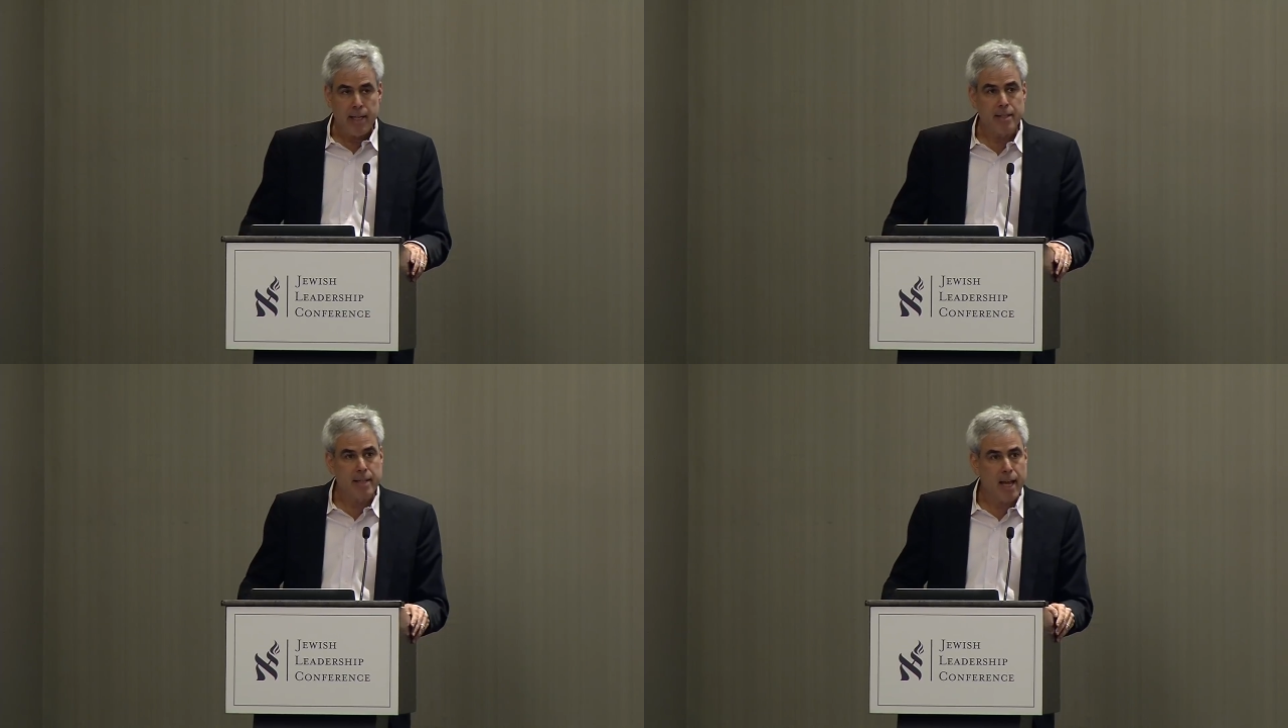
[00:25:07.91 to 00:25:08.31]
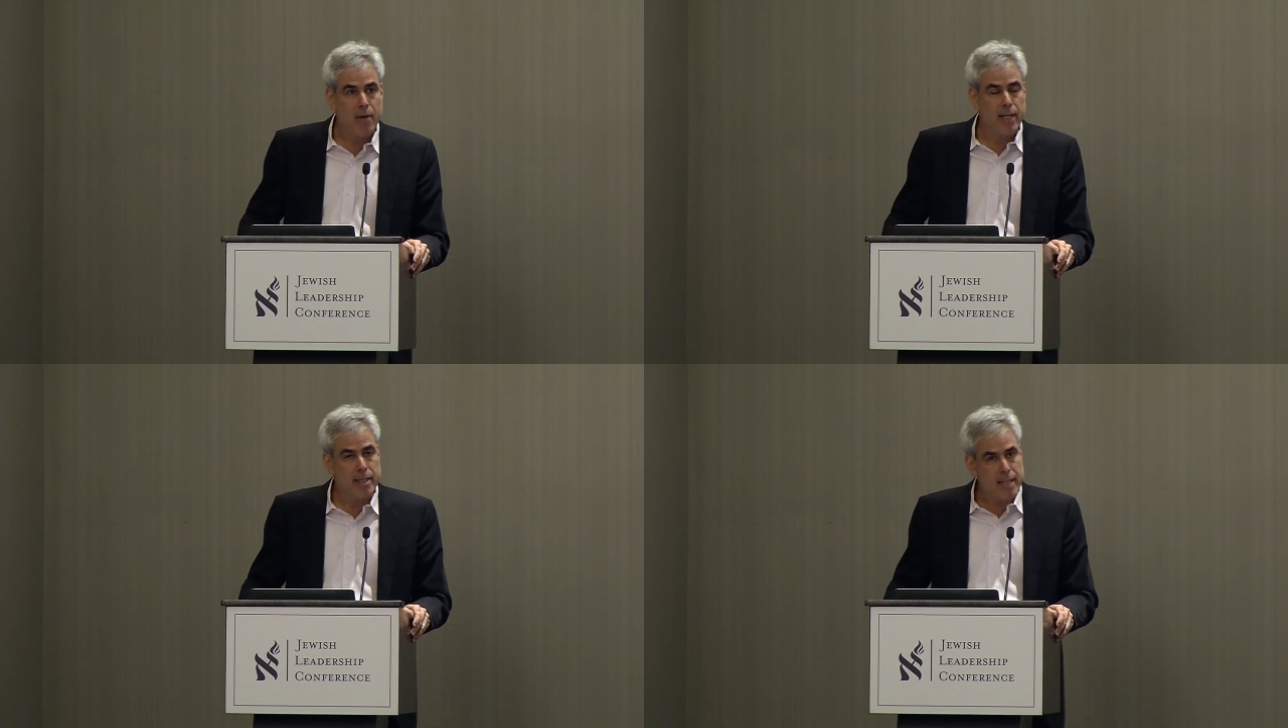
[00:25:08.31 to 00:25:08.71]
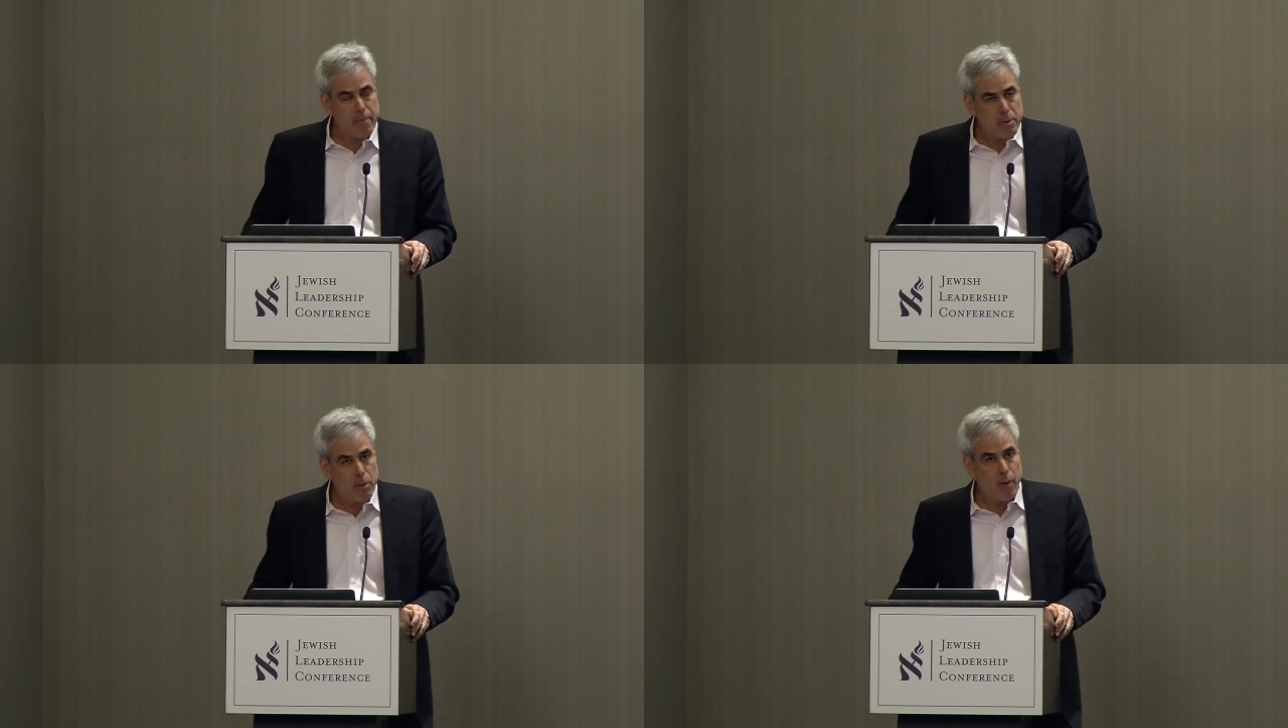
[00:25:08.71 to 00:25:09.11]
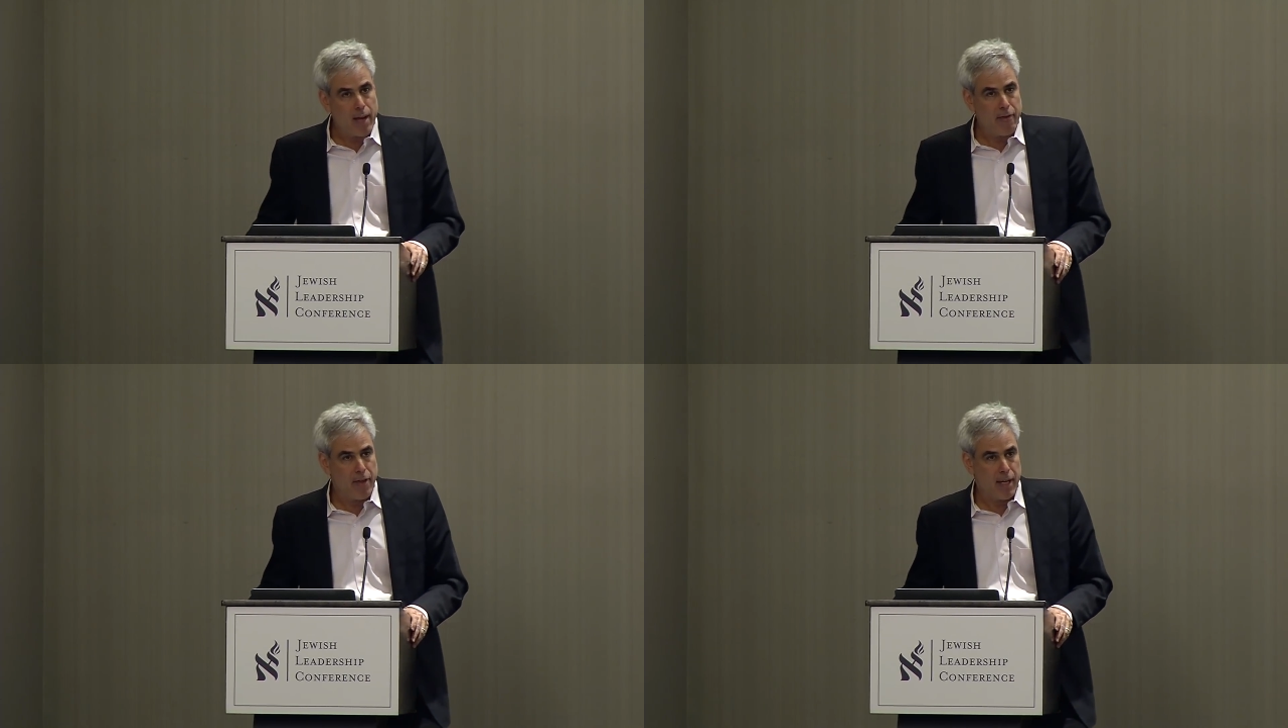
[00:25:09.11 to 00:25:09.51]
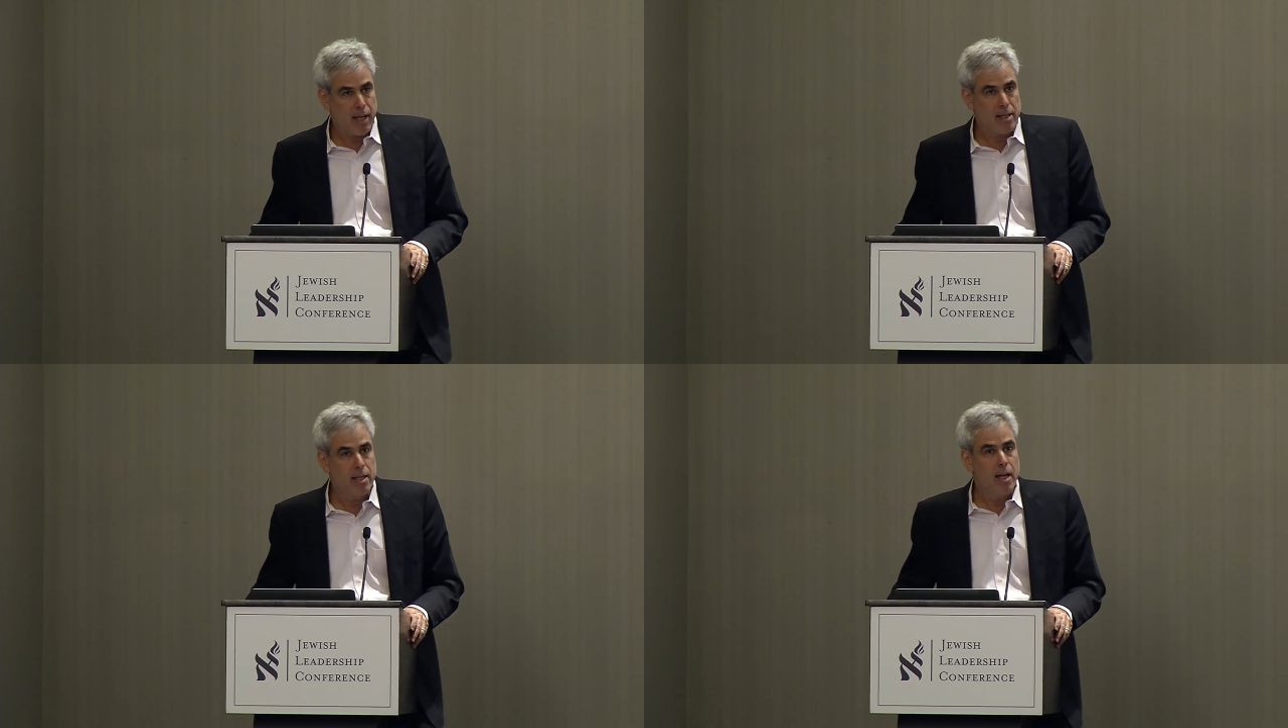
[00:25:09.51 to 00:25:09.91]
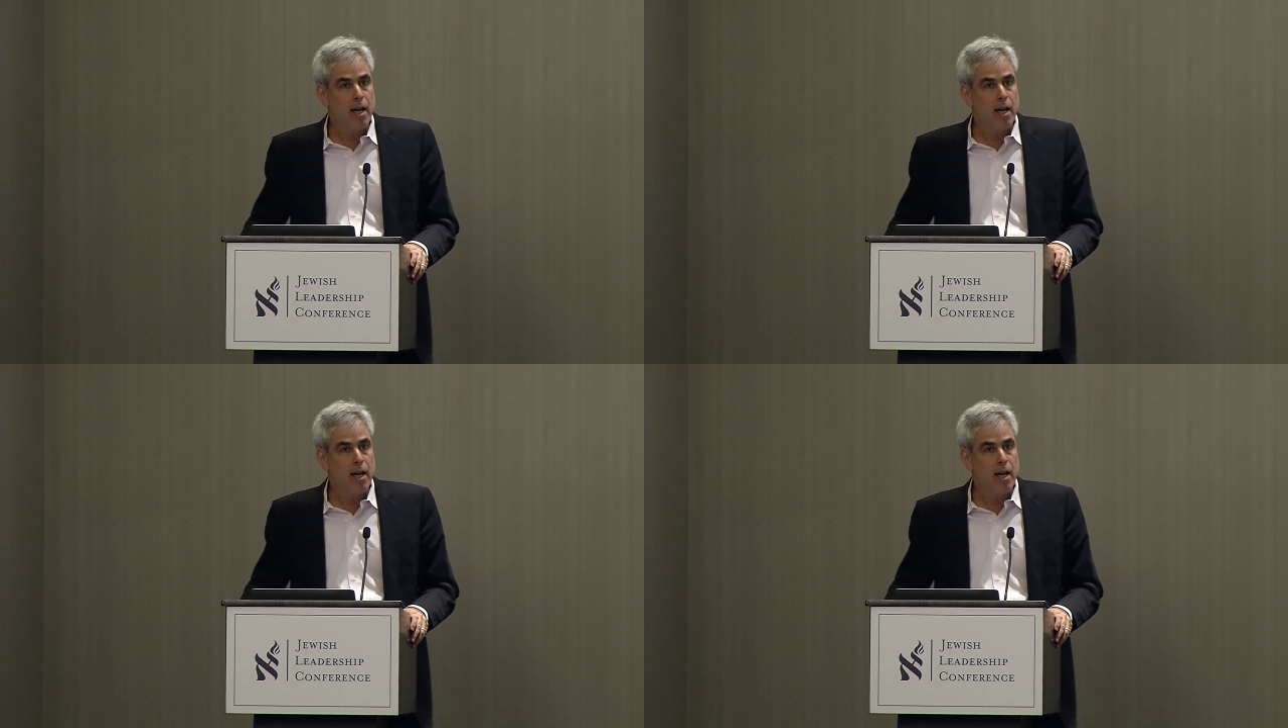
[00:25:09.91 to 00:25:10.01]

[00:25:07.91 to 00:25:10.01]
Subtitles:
It's now an acceptable way of thinking